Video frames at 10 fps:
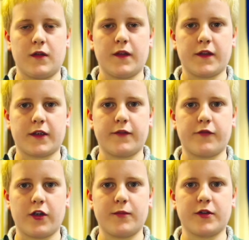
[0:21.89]
Thank you
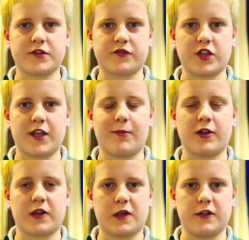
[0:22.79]
very much for keeping
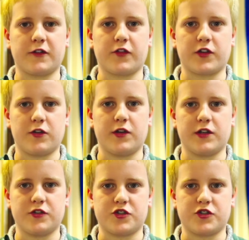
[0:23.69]
us under the Union